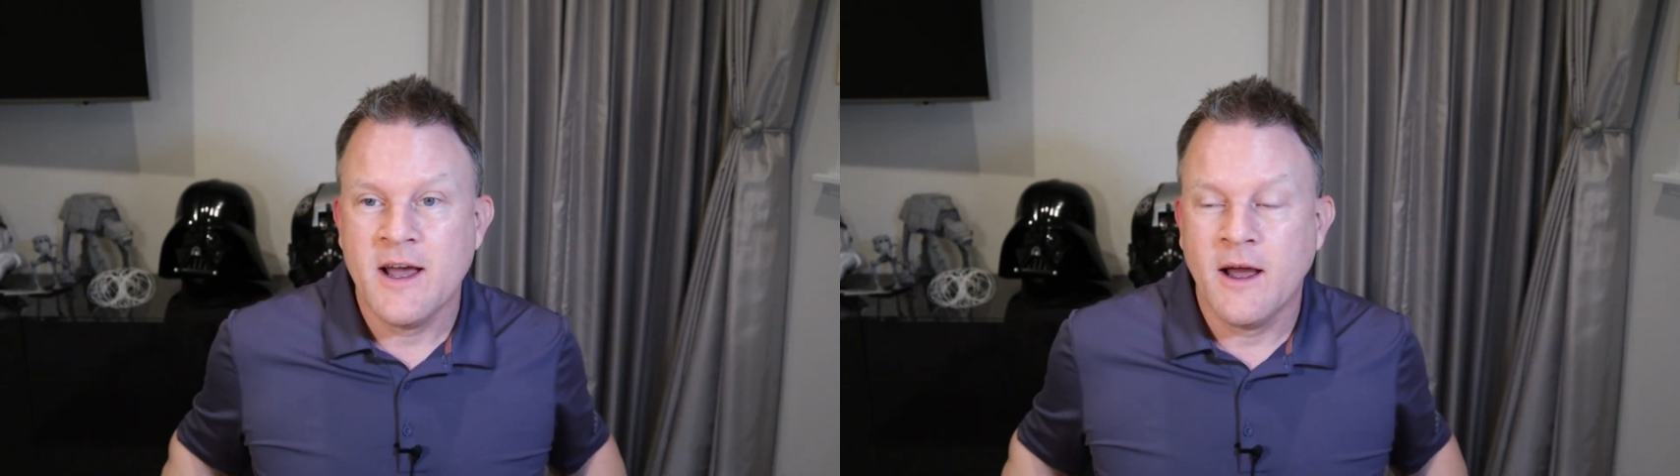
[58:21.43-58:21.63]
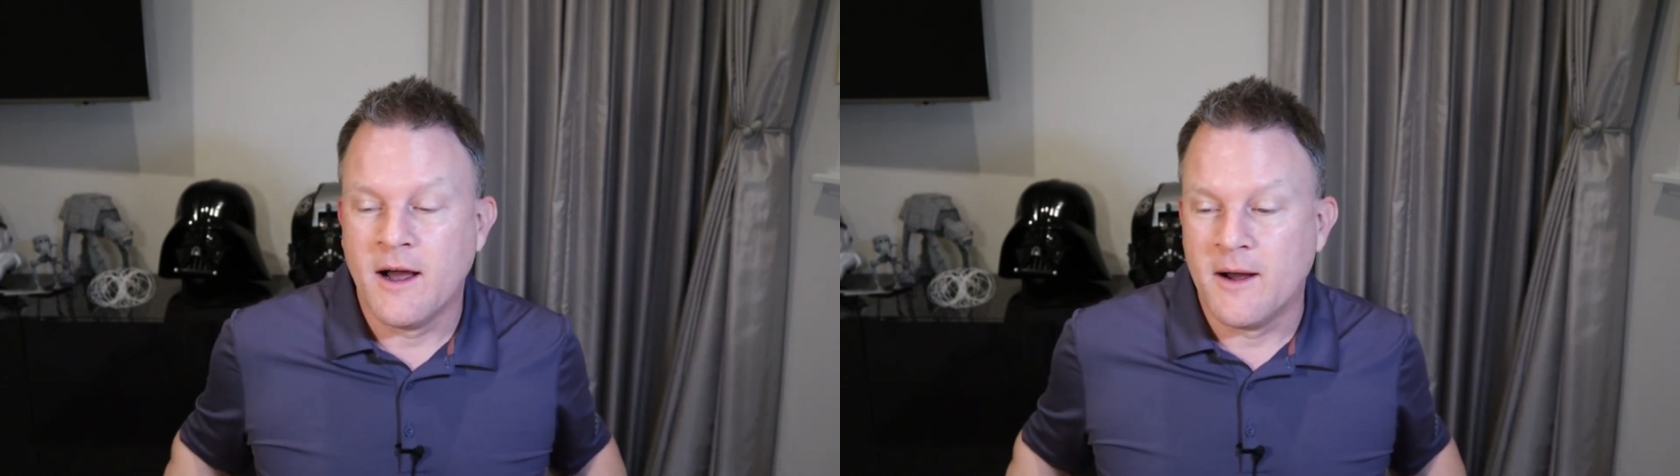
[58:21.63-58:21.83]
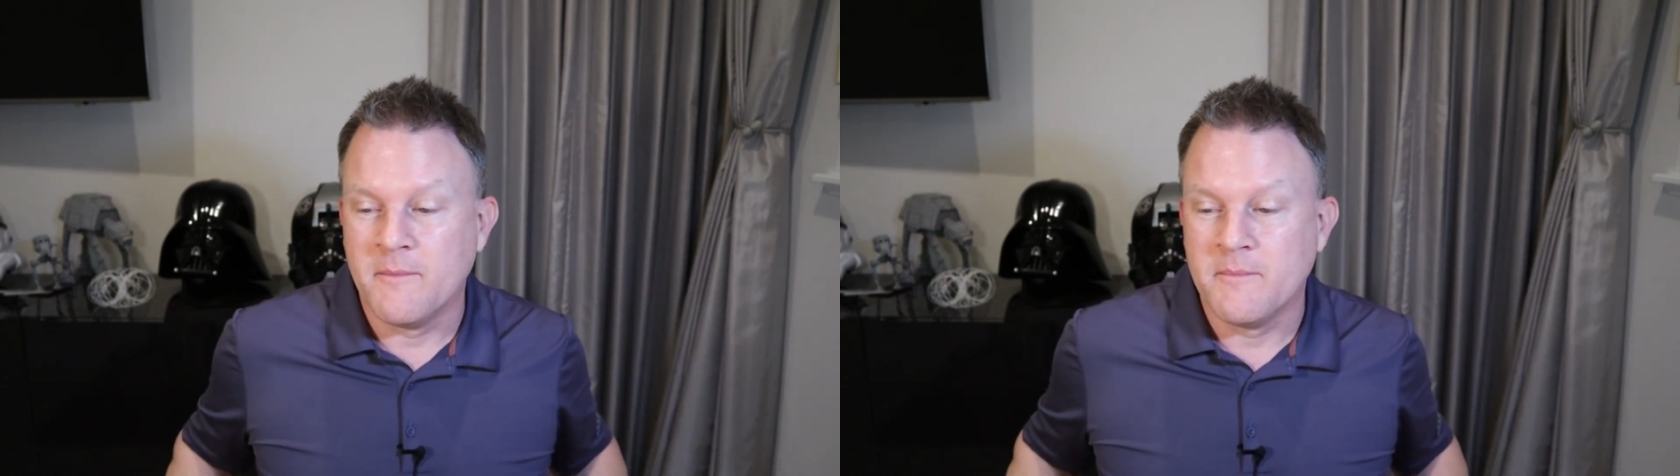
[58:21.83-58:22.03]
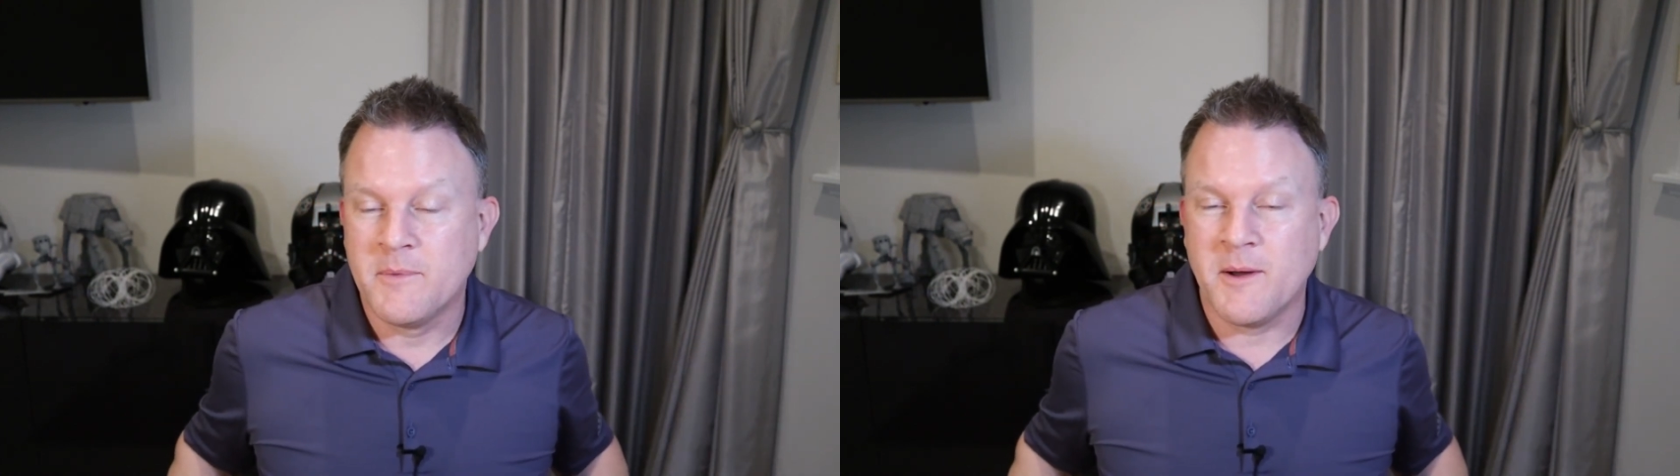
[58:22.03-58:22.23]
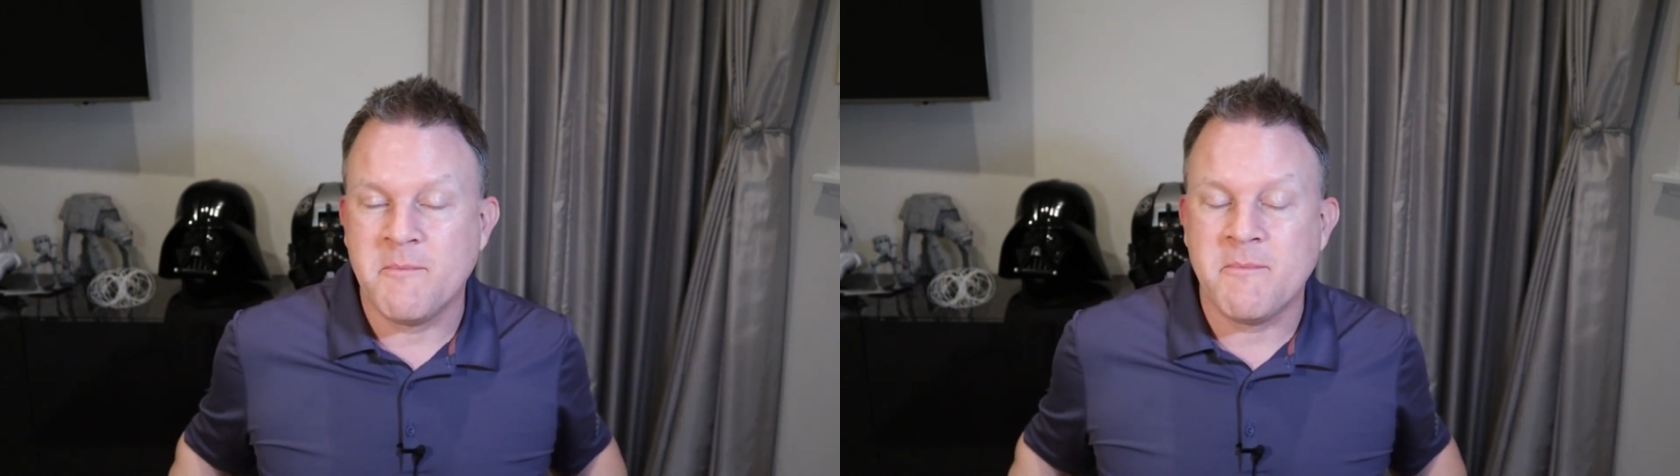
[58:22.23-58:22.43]

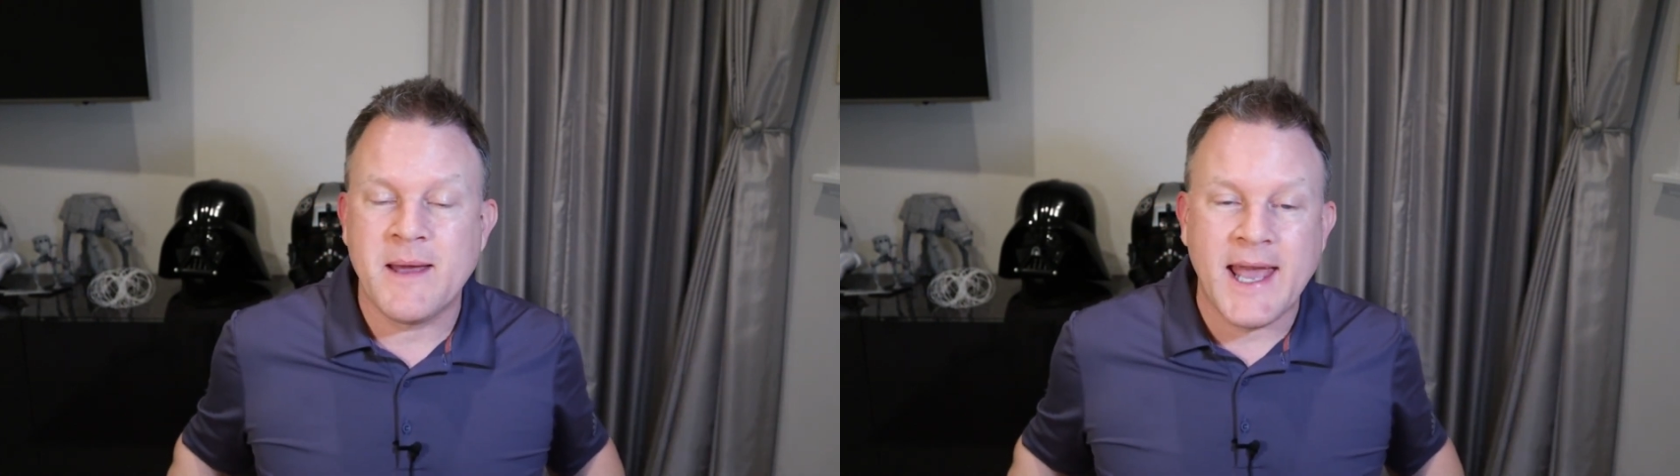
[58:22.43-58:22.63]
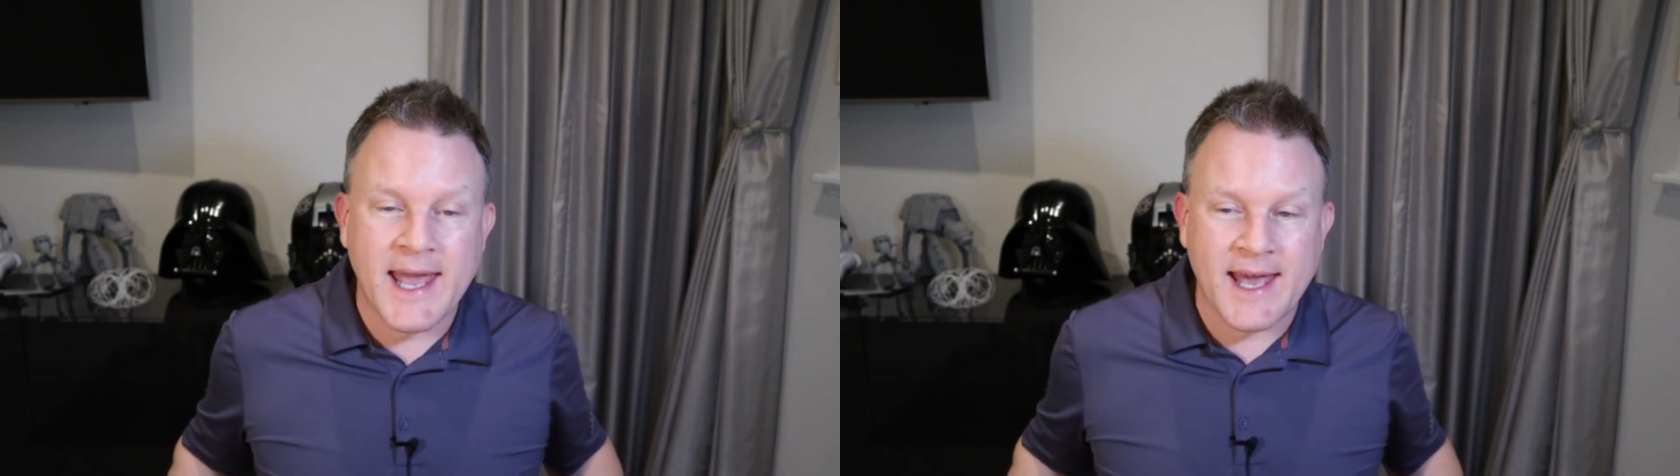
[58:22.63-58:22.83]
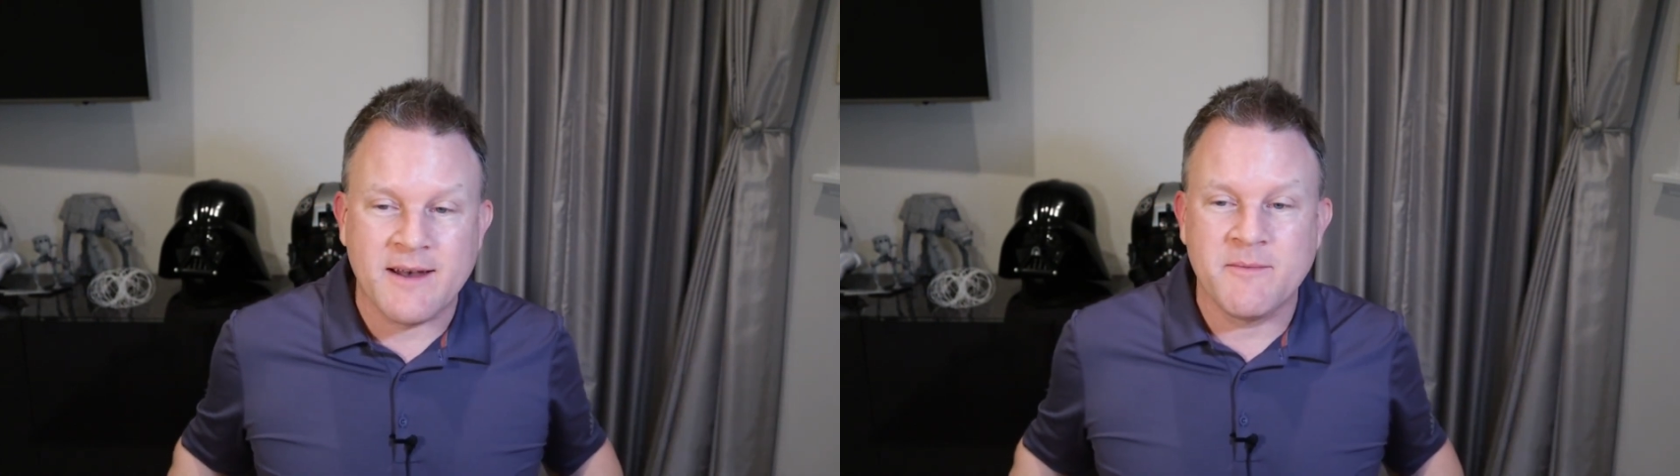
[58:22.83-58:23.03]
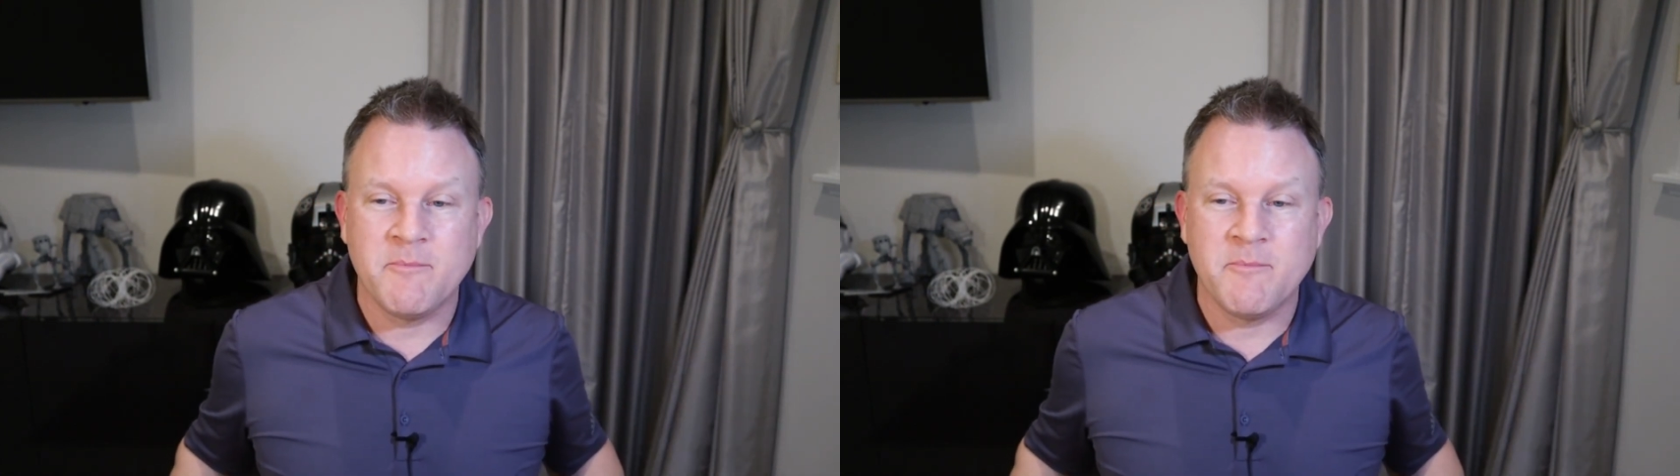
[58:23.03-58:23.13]
But man,